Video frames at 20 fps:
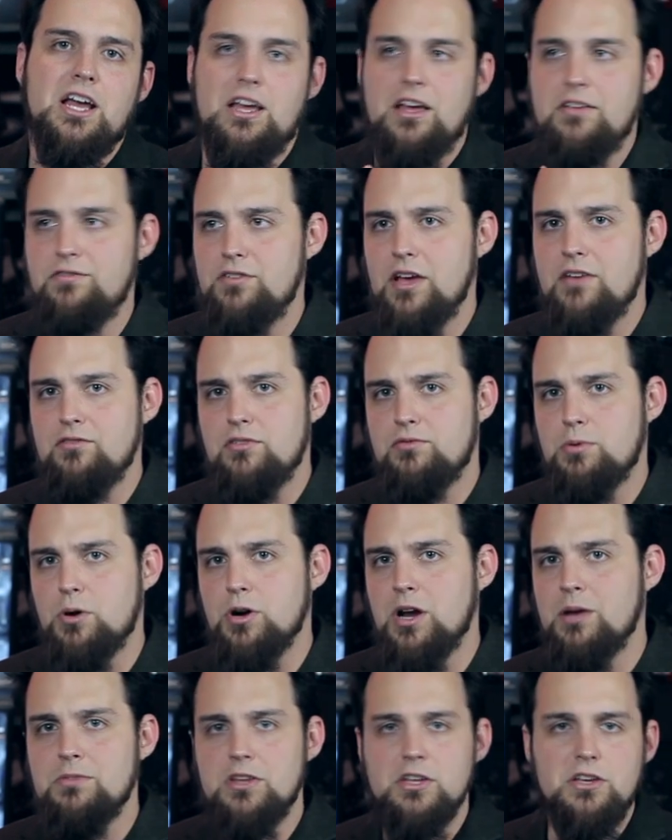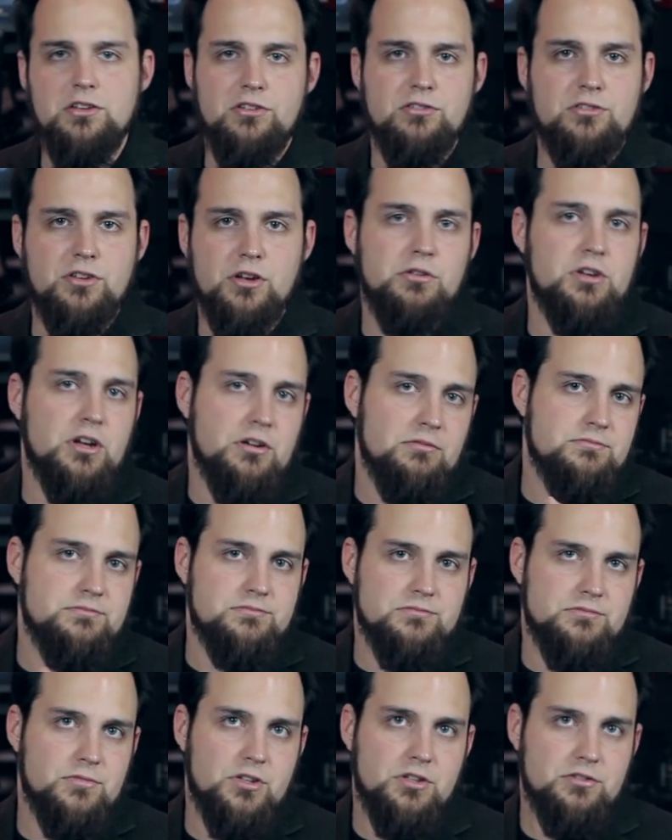If you have a program that uses CUDA,
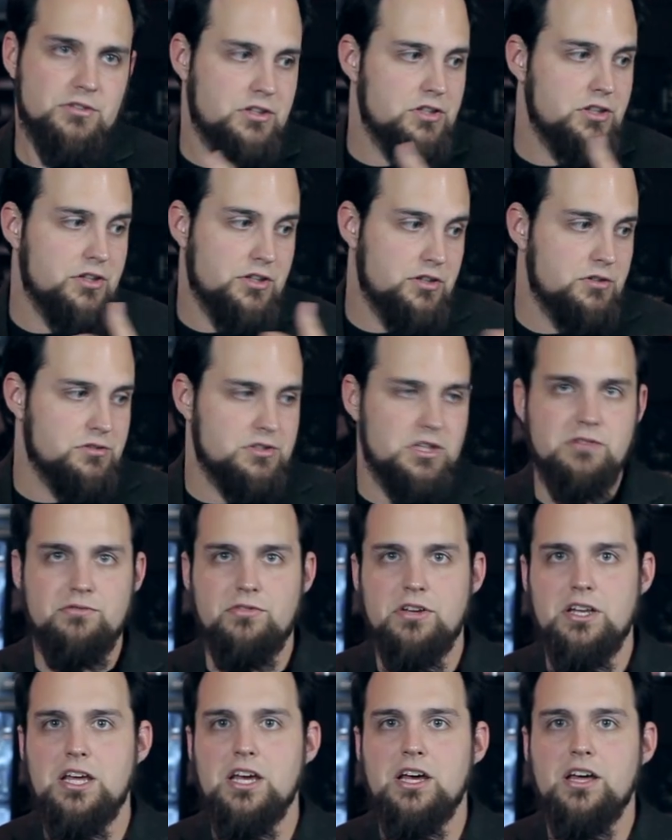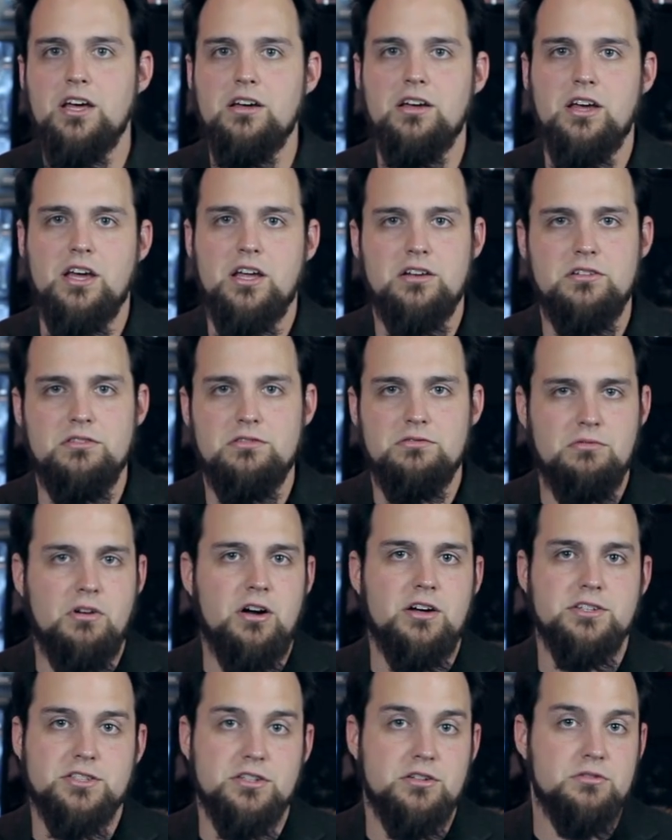well, then you can use the NVIDIA and
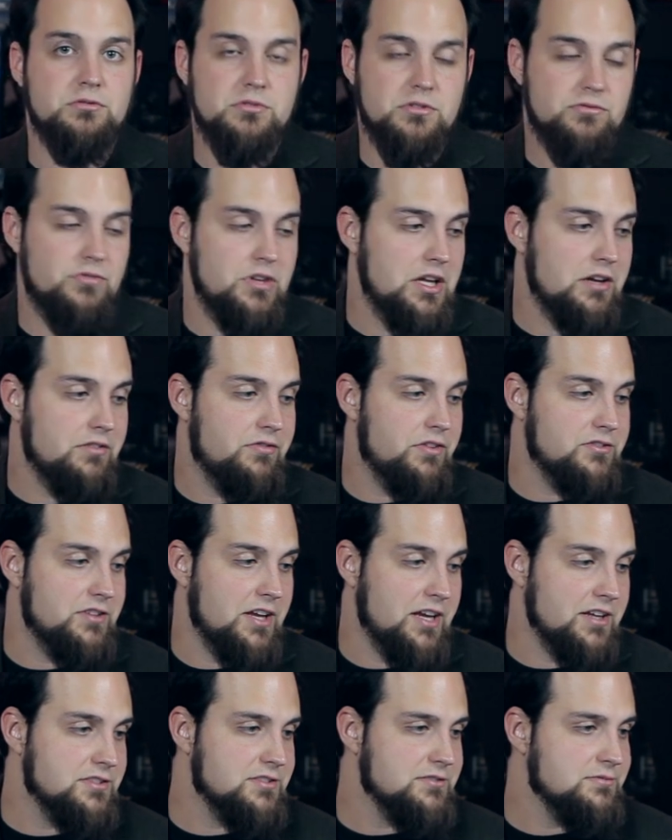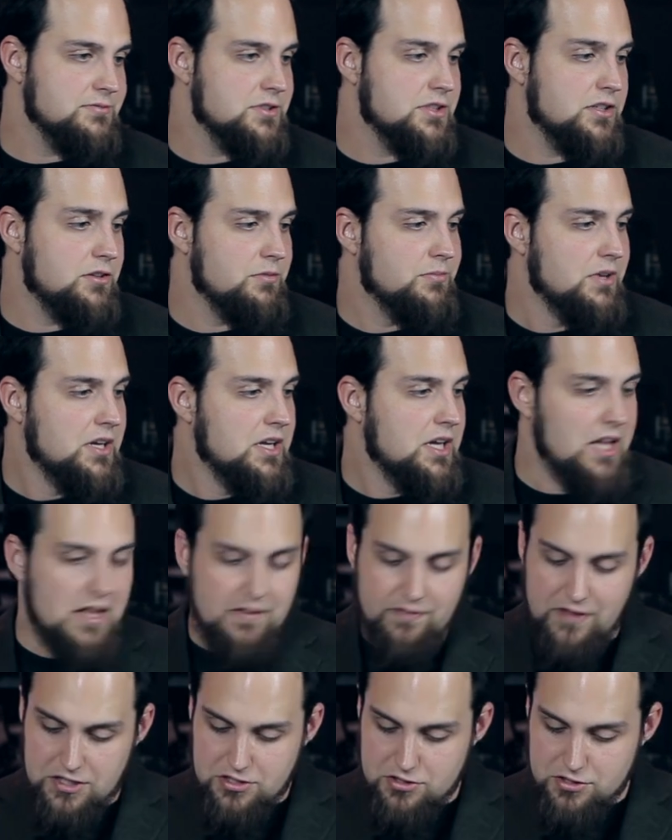also NVIDIA PhysX. So
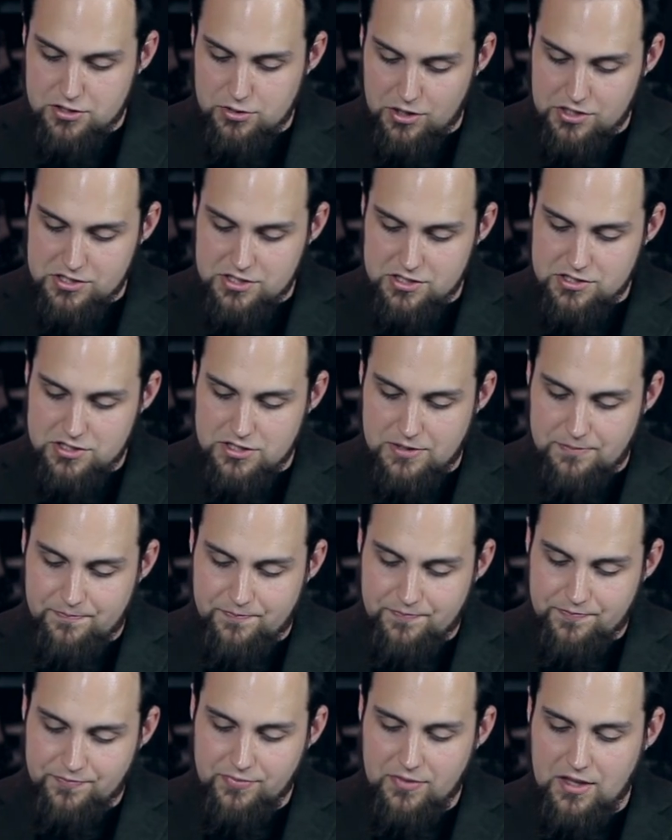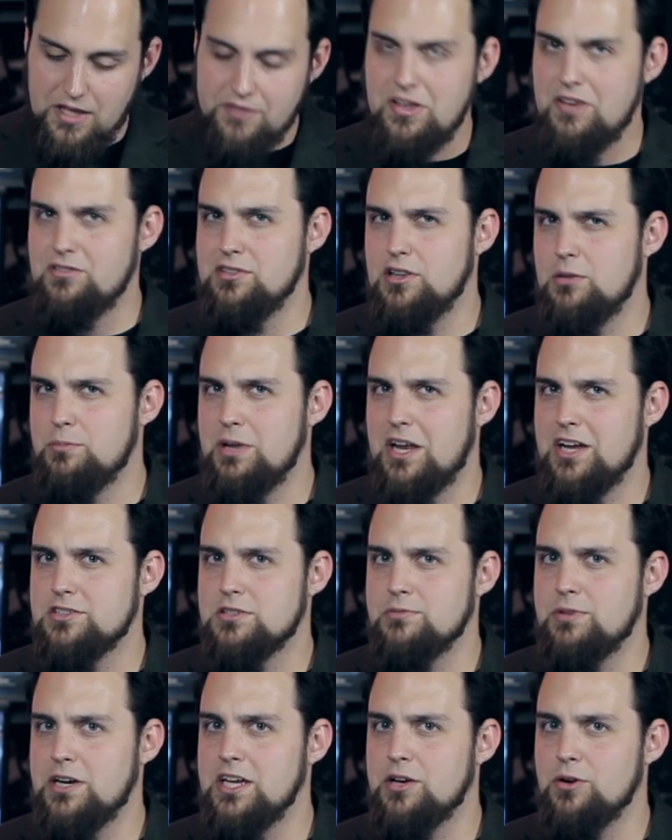that's your choices. If you have a little bit
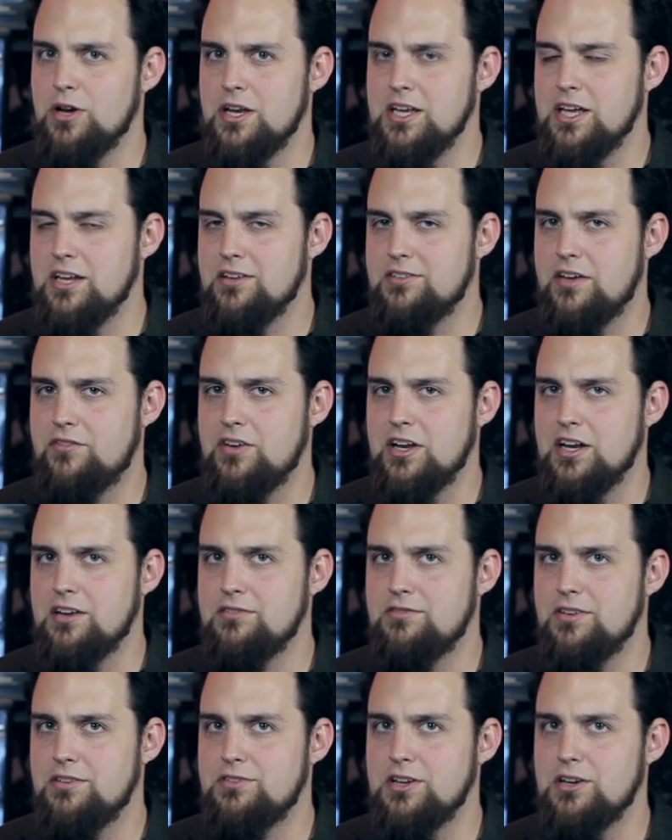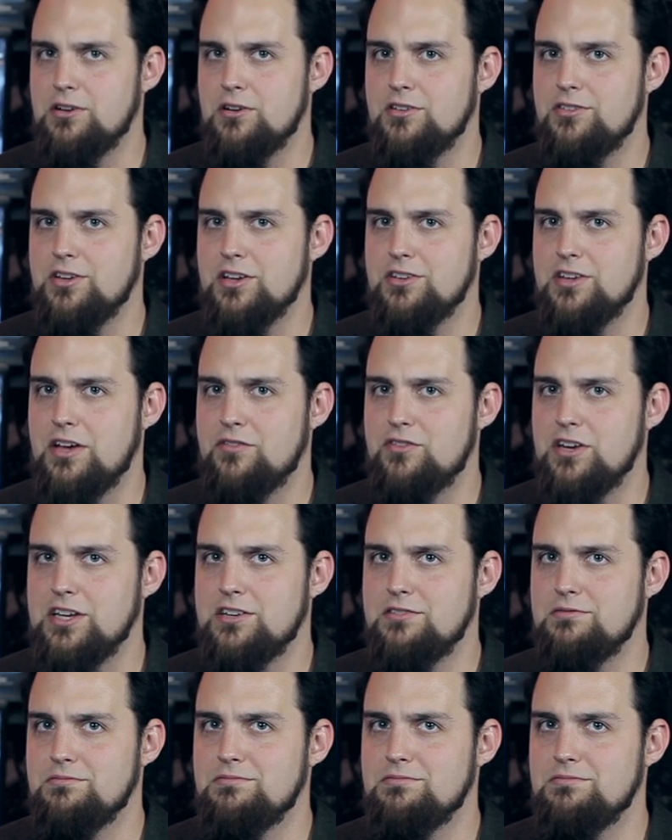extra money, go ahead and get a 7950 or a 670.